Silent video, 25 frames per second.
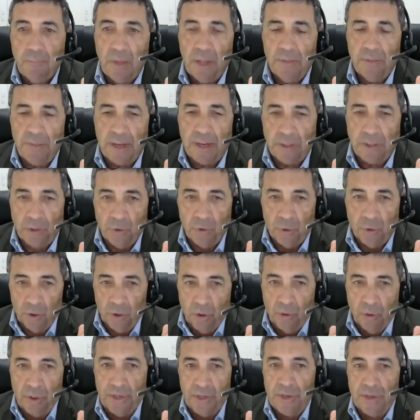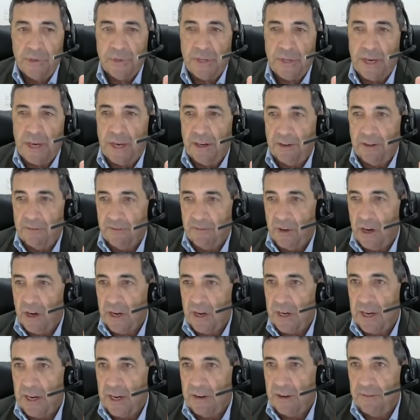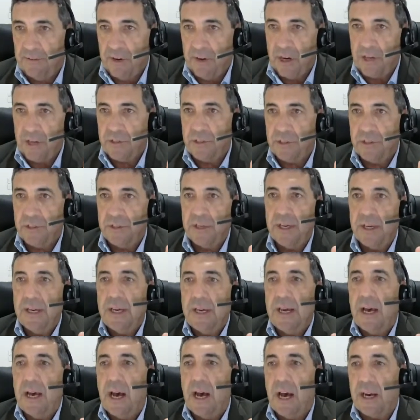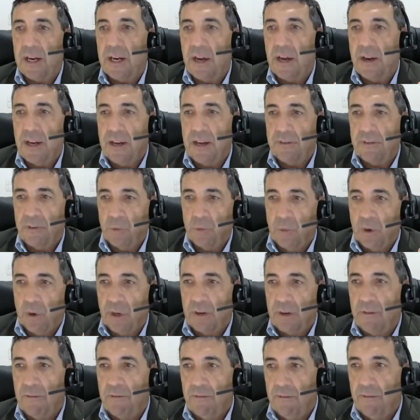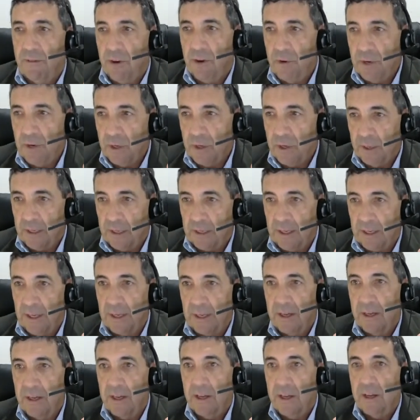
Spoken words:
that your lawyers and advisors are going to have to work very quickly,